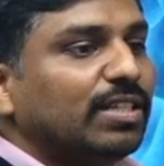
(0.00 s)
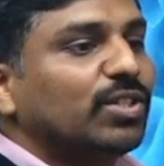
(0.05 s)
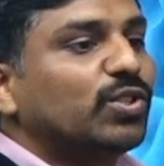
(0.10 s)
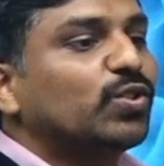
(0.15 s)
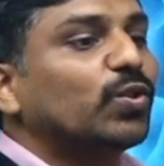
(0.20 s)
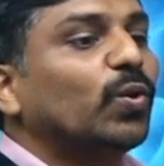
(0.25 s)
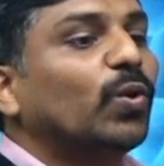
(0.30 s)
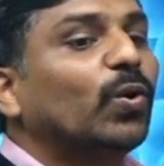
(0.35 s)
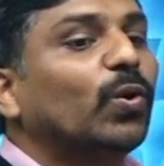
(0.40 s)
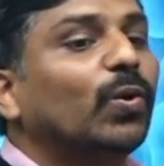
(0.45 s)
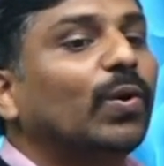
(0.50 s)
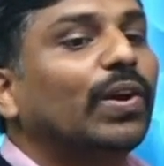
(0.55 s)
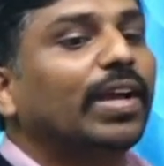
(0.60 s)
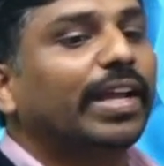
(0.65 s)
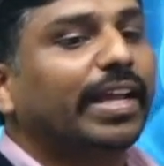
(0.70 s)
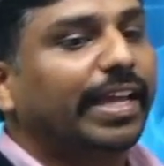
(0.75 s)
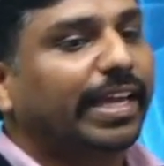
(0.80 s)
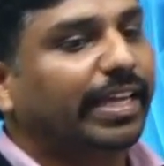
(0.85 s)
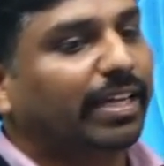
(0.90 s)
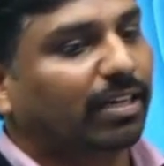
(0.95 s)
So
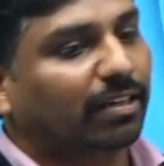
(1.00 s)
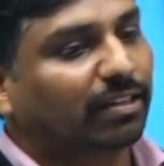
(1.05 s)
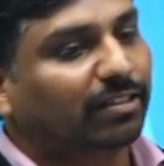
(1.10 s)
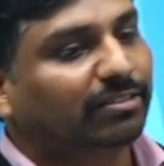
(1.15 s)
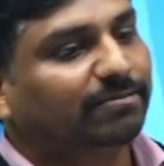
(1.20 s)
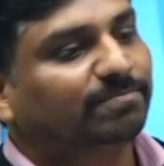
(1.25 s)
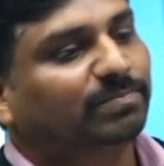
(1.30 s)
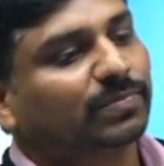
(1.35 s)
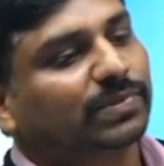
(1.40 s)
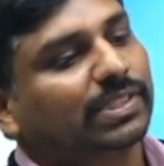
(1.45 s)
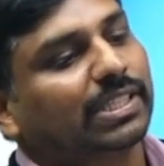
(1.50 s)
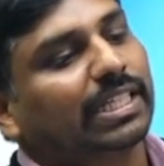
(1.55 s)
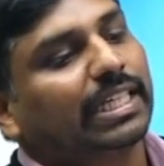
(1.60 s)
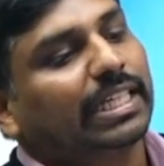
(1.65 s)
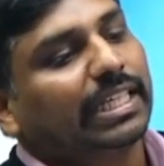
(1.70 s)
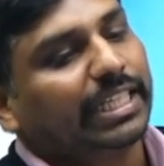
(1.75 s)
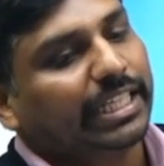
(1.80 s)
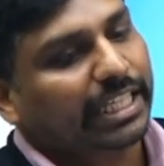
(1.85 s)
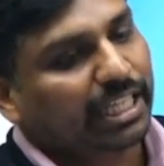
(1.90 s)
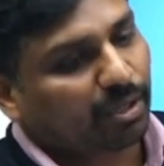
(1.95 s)
here
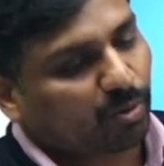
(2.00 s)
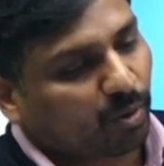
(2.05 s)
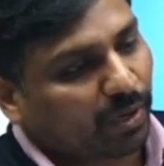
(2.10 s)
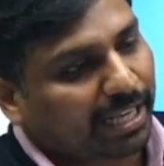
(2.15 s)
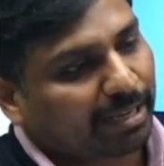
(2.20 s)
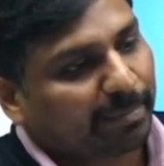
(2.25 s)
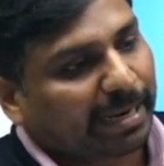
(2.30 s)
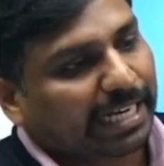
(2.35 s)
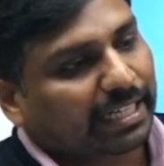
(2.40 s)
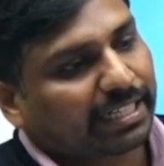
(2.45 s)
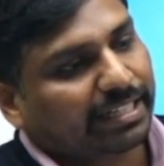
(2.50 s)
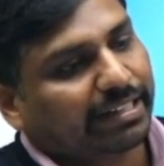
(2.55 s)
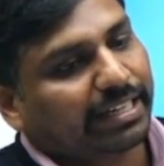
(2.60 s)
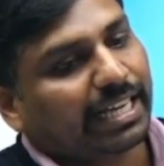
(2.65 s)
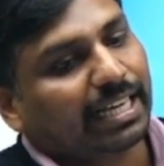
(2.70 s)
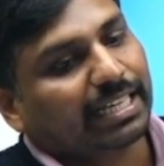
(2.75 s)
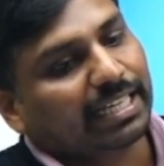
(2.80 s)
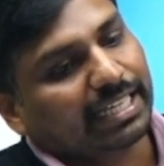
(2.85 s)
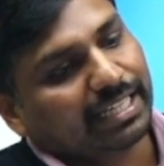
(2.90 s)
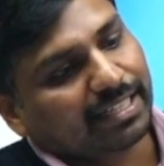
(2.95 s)
E. coli bacteria
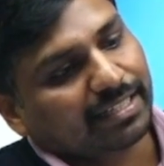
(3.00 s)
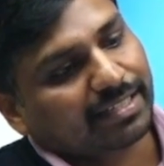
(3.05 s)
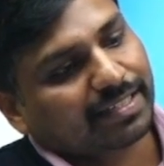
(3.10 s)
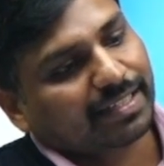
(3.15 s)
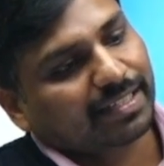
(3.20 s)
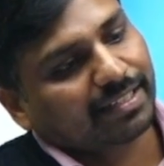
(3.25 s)
is